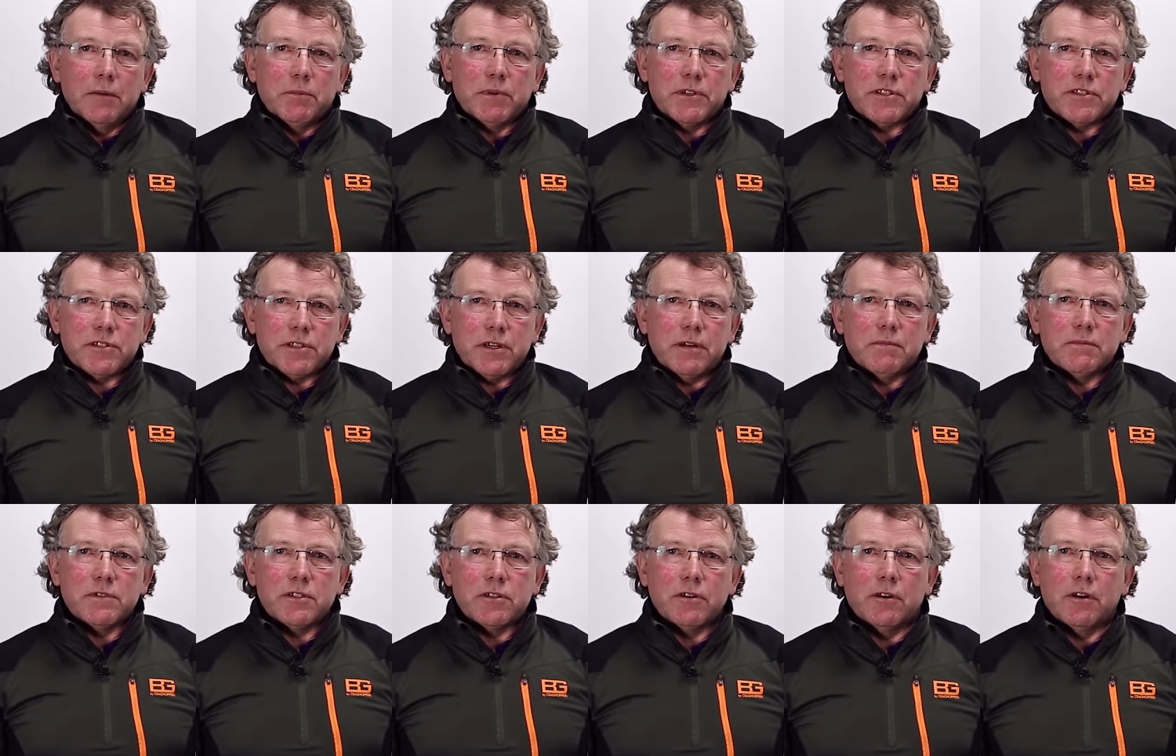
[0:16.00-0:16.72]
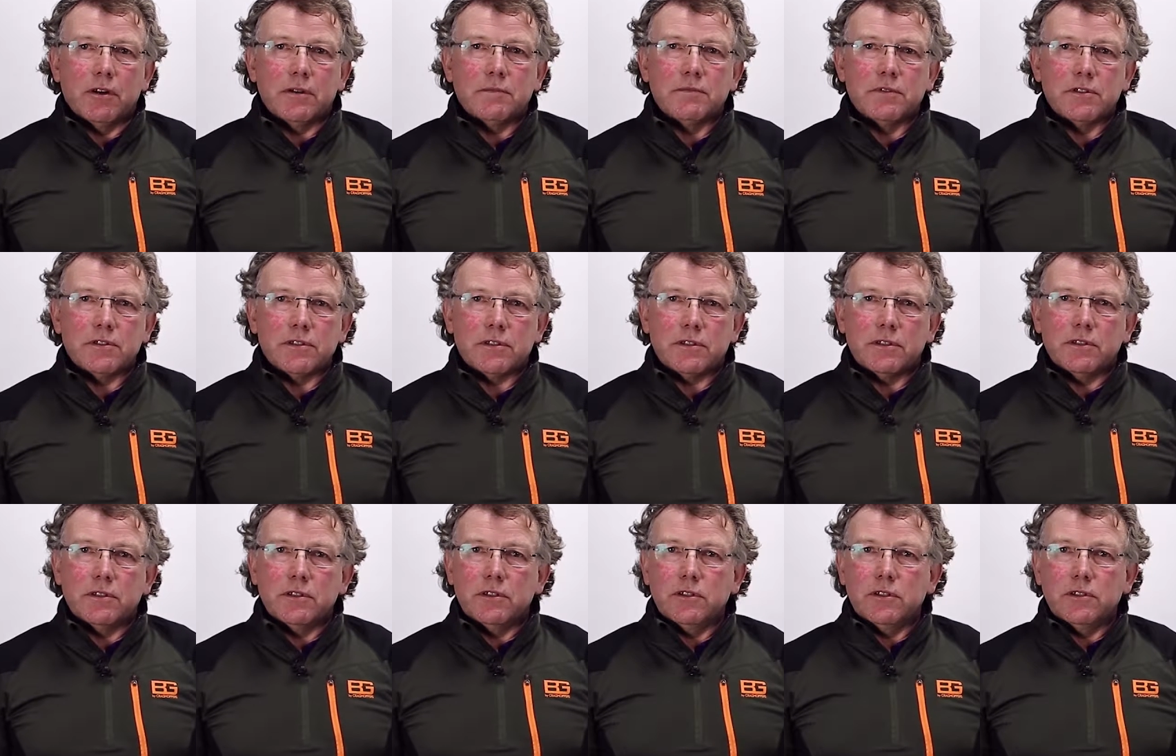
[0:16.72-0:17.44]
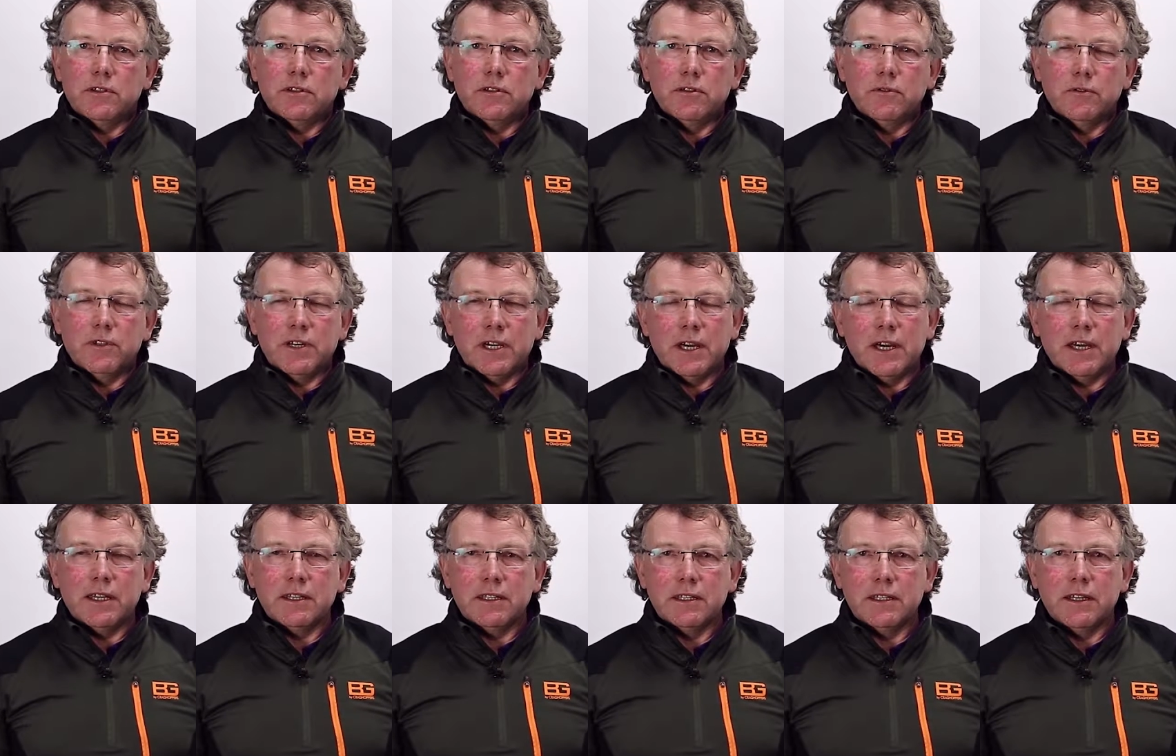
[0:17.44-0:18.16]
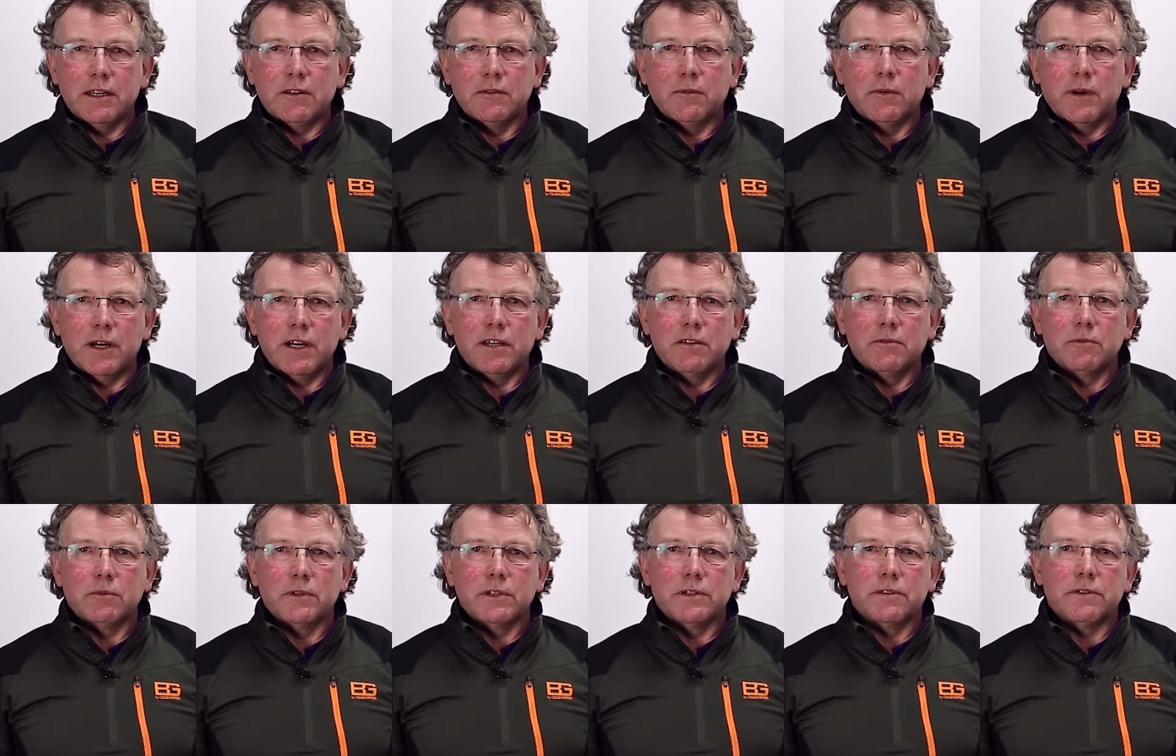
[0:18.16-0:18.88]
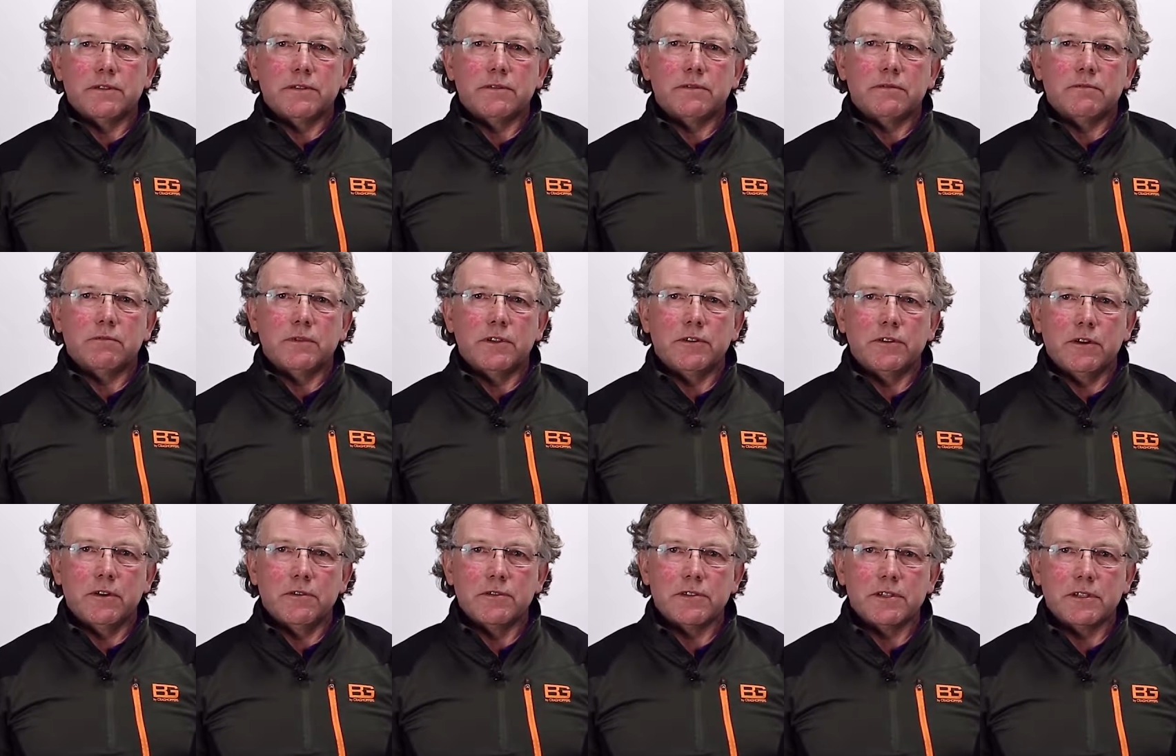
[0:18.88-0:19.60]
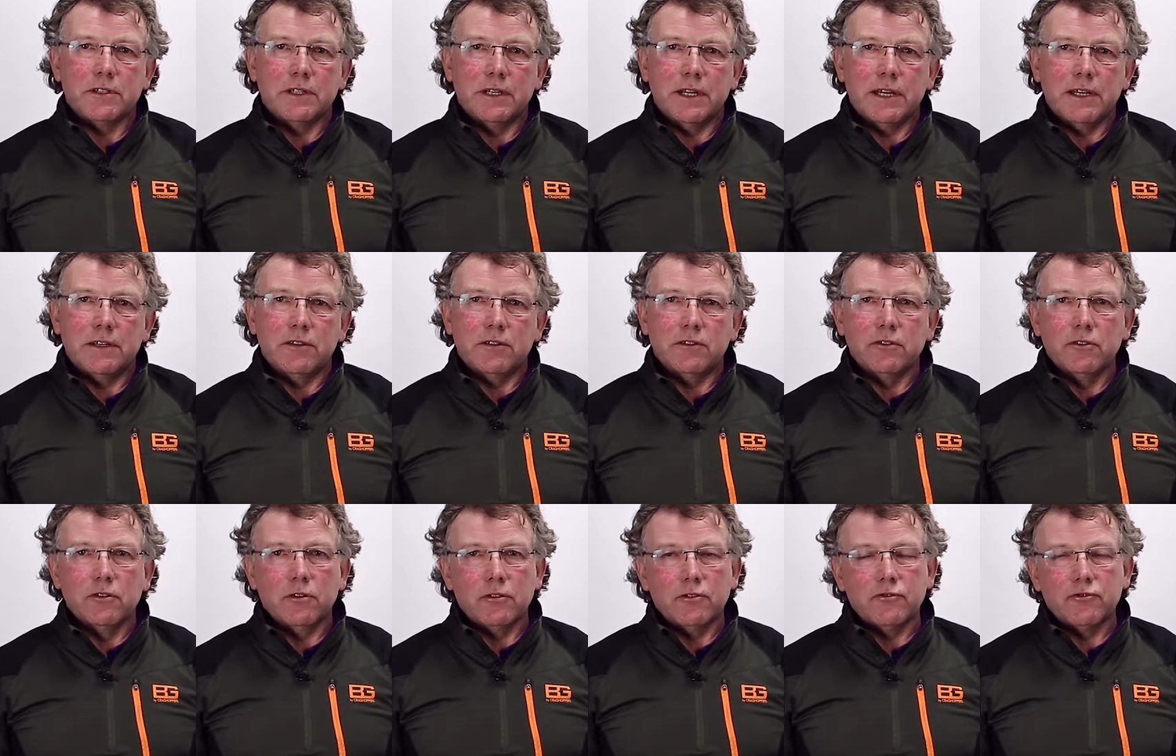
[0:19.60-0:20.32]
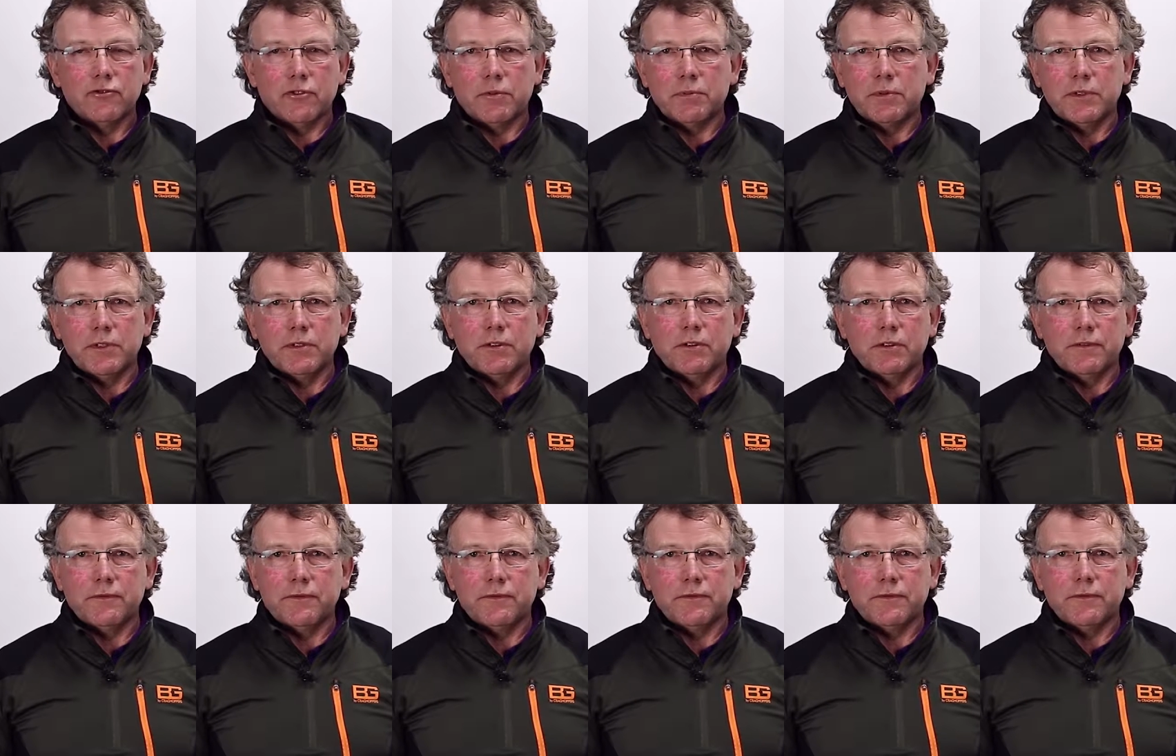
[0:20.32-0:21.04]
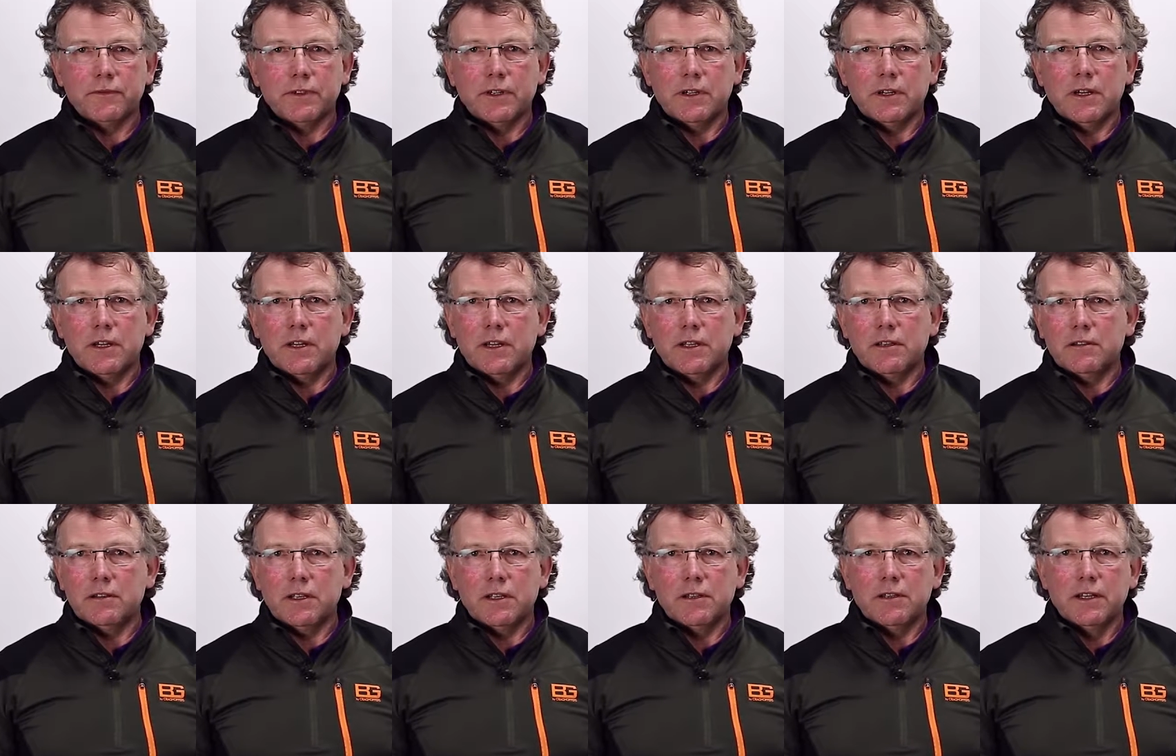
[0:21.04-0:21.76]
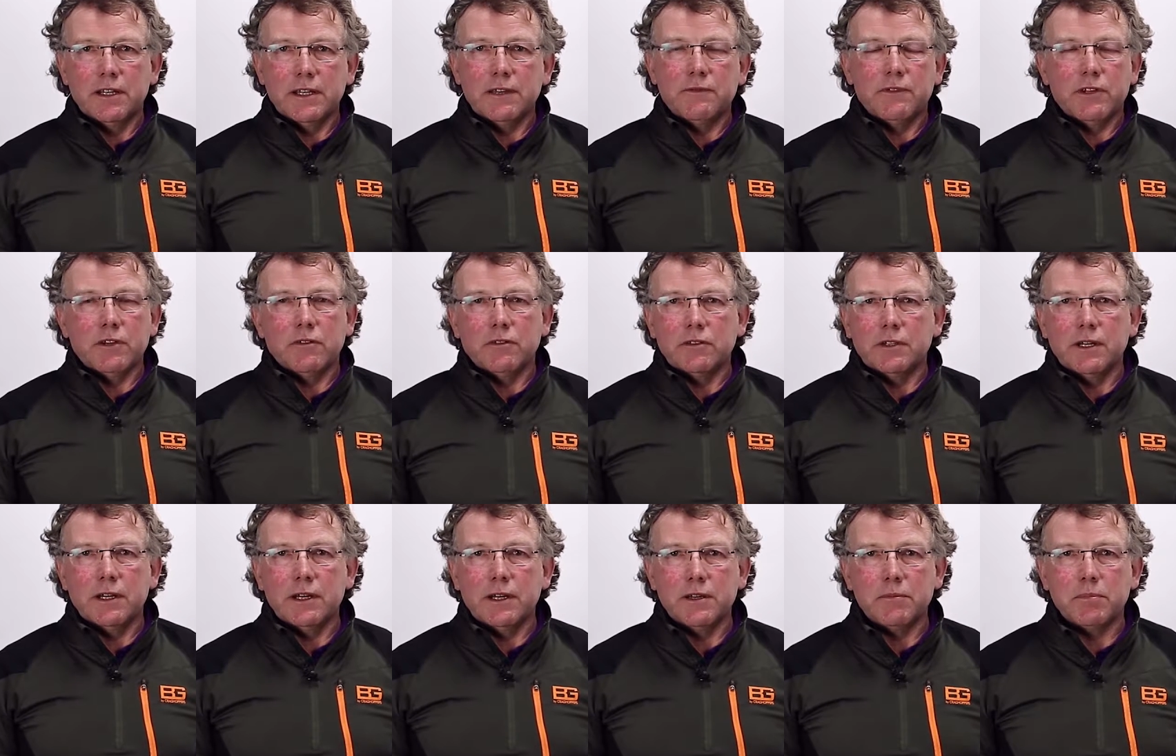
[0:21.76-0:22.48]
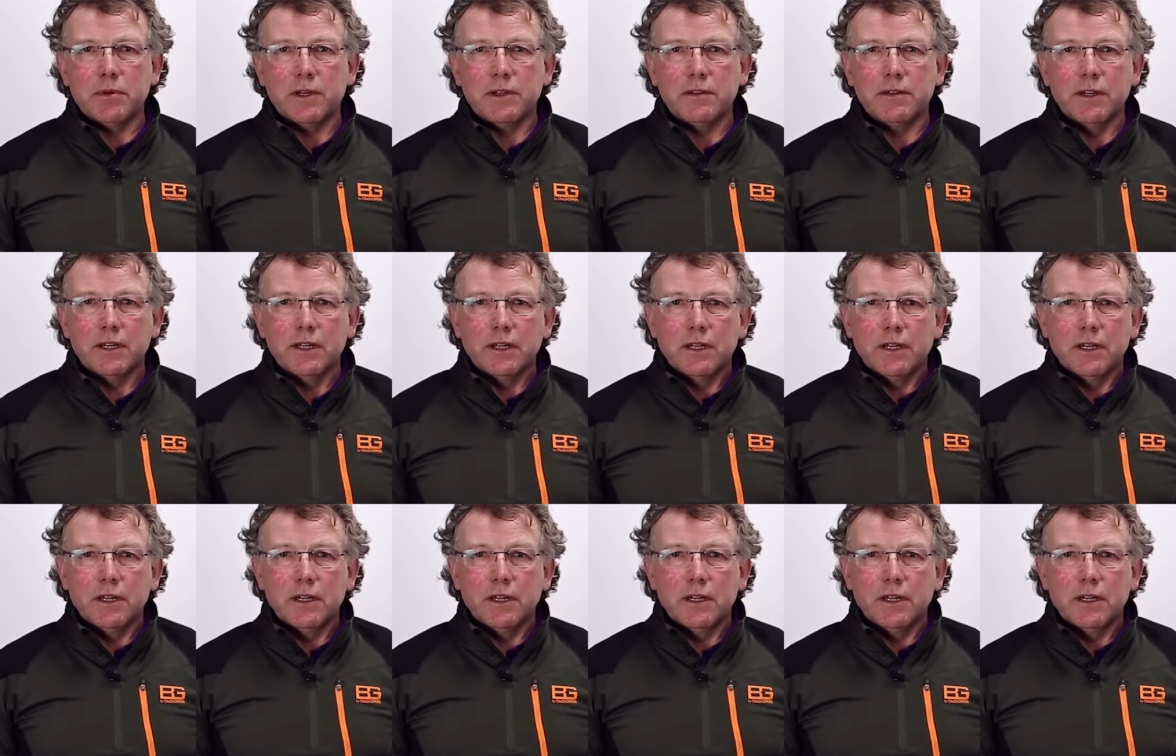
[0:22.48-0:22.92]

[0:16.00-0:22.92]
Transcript: but sometimes you can get away with using a lead and not dropping it off and leaving it on the lake bed.